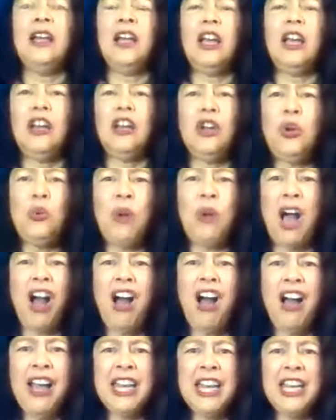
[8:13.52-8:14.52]
Who
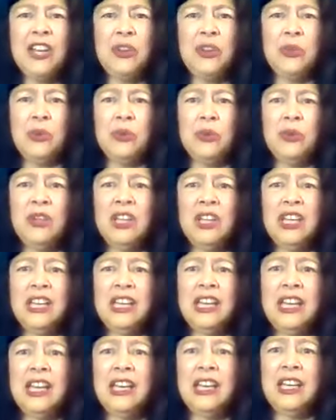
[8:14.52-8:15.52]
are you?
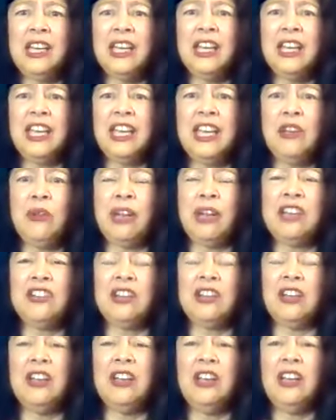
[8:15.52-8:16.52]
He
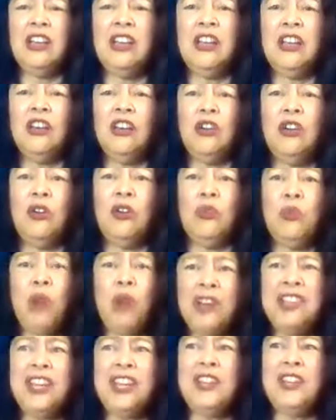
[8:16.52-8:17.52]
questioned.
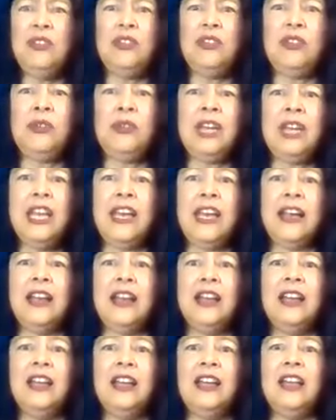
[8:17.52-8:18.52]
What are you doing
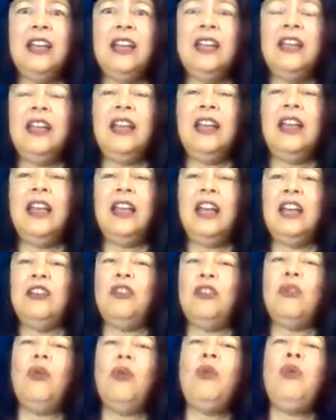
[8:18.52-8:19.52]
here?
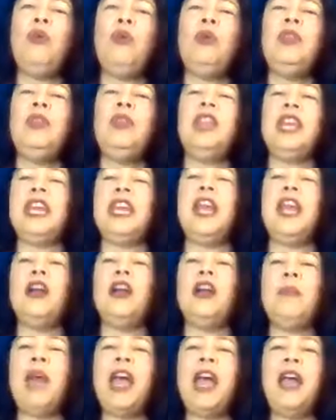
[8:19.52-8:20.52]
And all the young
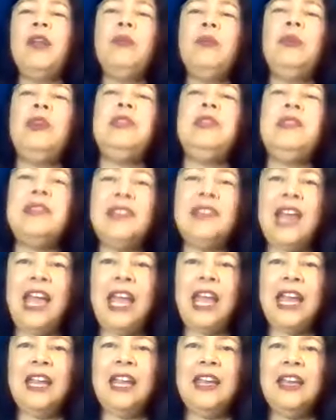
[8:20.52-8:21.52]
man would
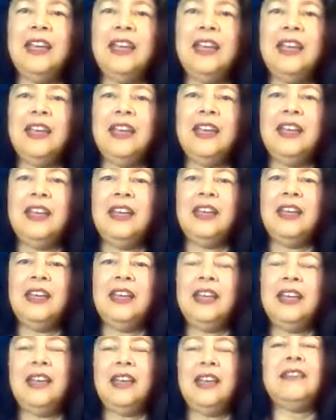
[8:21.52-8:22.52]
say
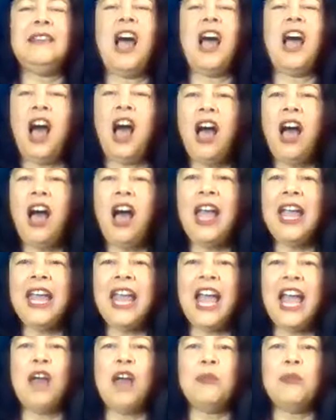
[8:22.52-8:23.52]
is, I
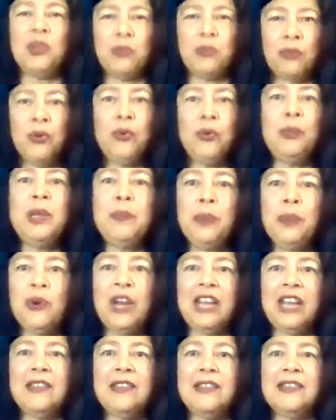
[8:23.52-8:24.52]
am the Ruby
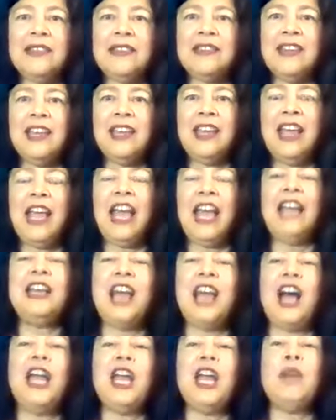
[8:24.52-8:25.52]
Prince, and
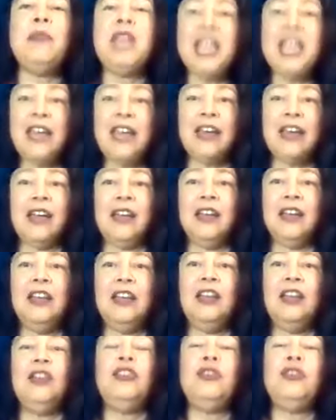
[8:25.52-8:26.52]
I am here
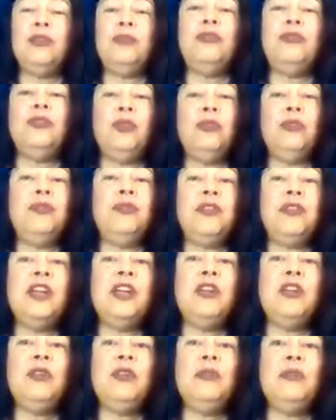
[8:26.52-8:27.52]
to
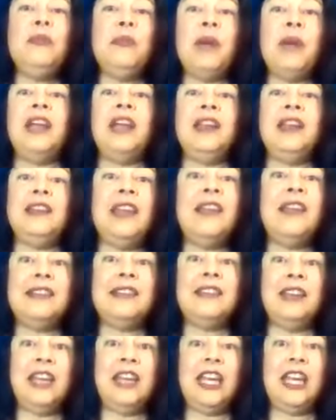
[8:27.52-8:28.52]
fulfill my
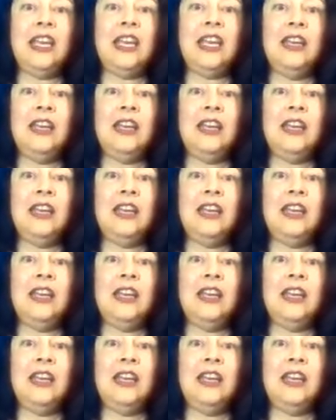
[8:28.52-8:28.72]
destiny.